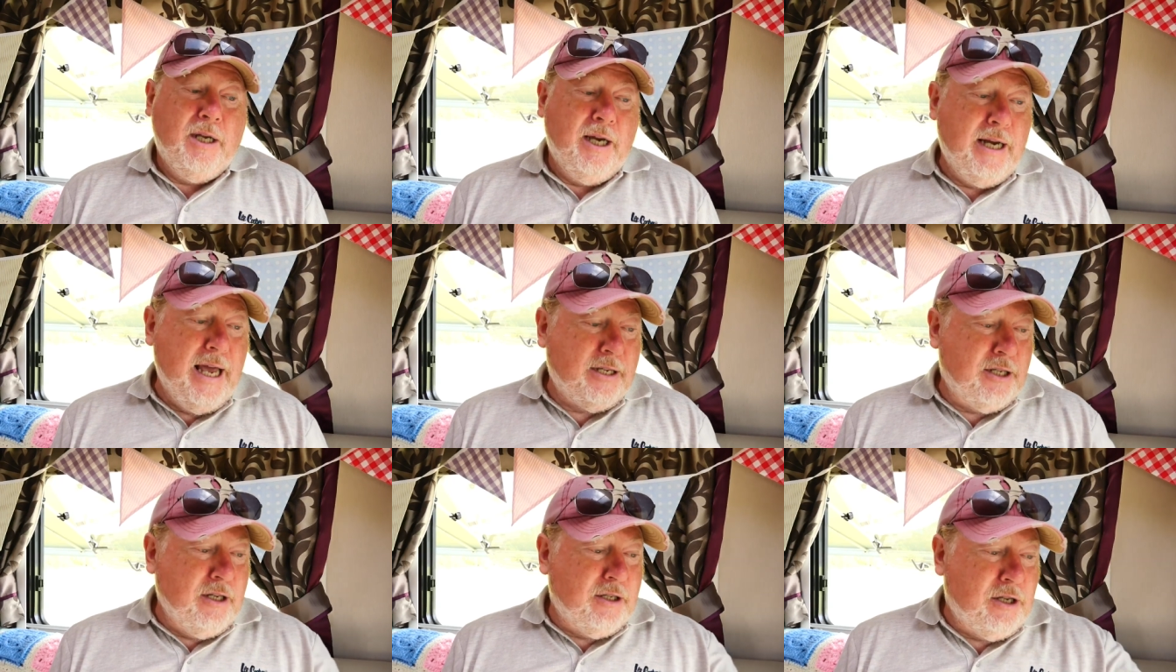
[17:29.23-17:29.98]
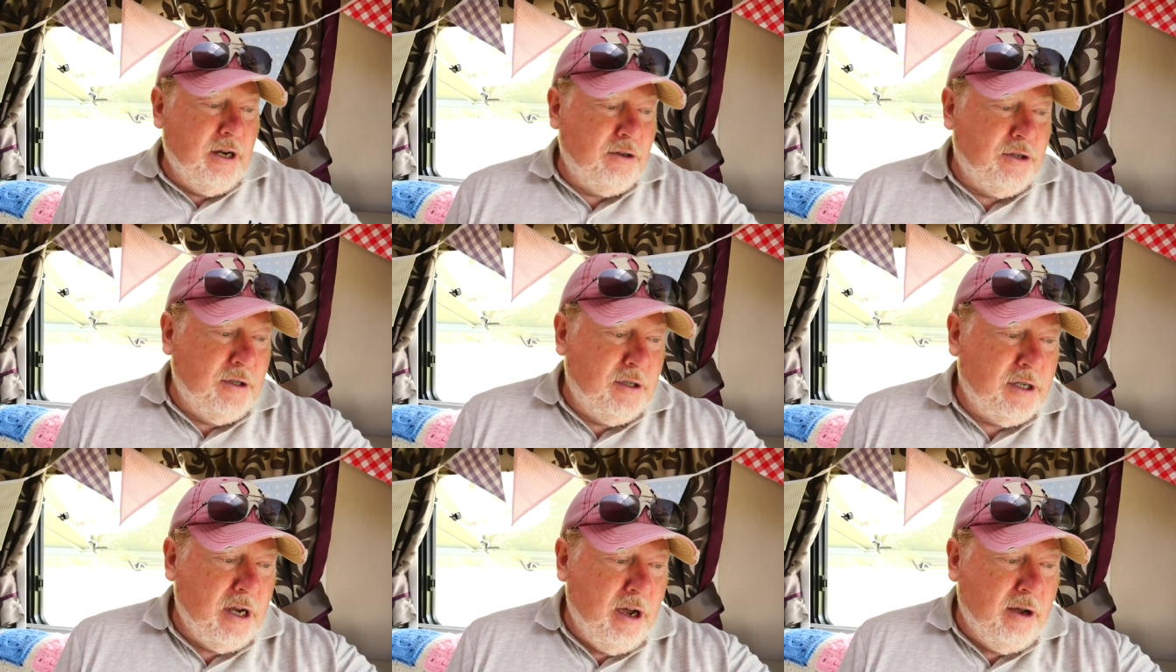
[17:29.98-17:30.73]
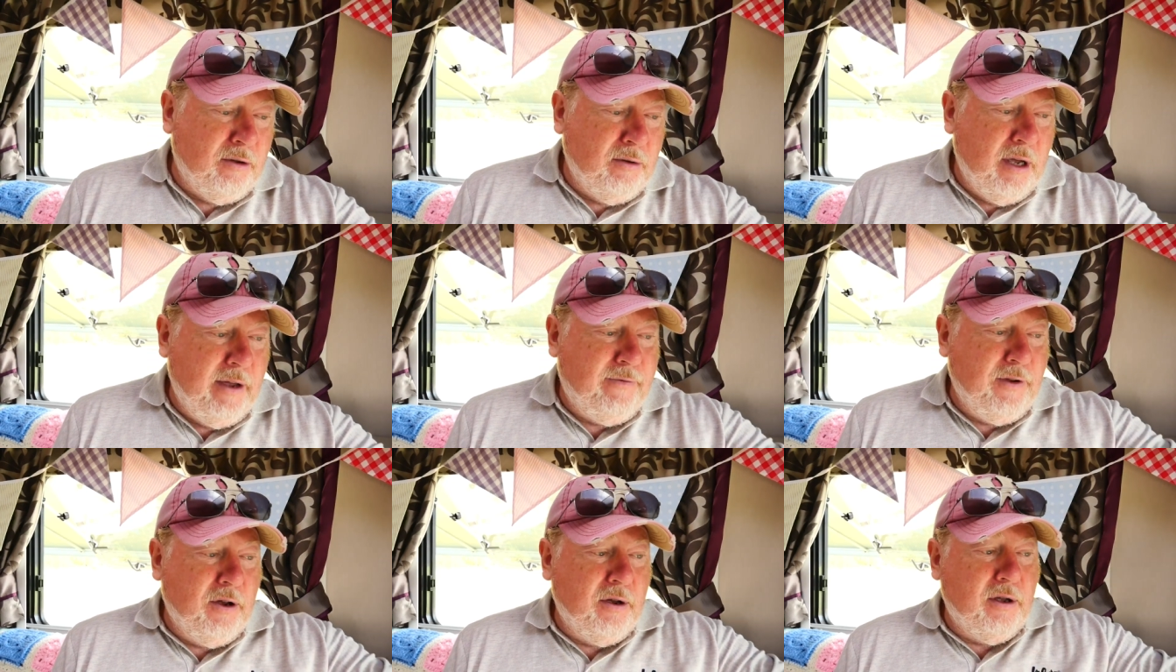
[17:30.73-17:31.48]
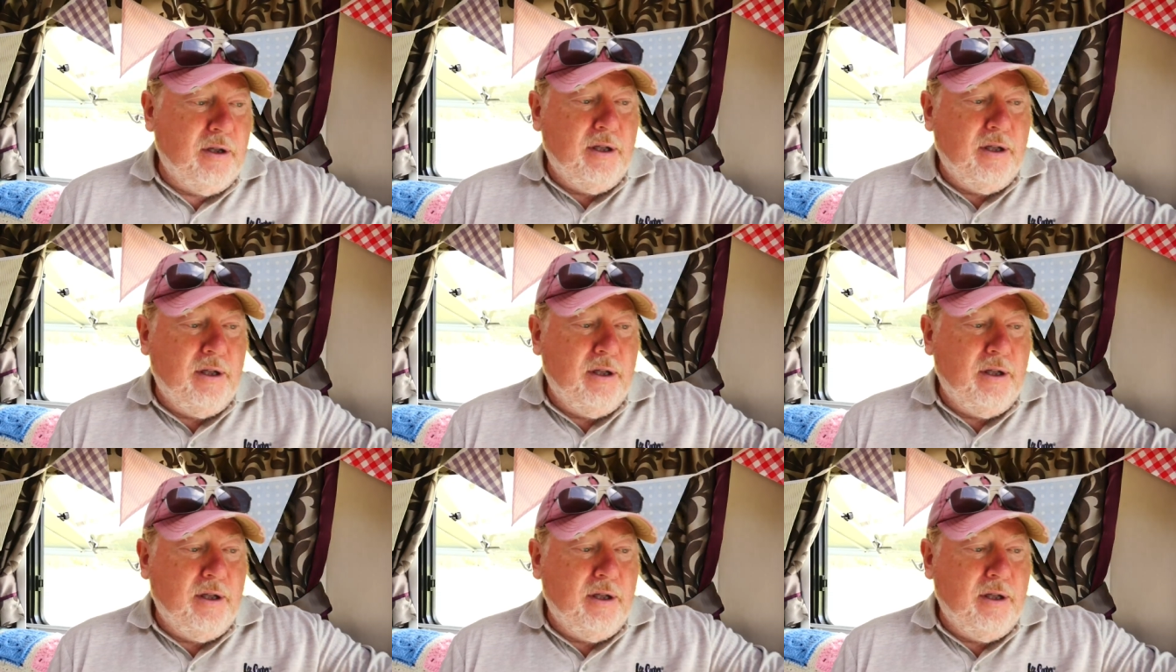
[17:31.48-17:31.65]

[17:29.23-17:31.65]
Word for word: An excellent solution. So if you're,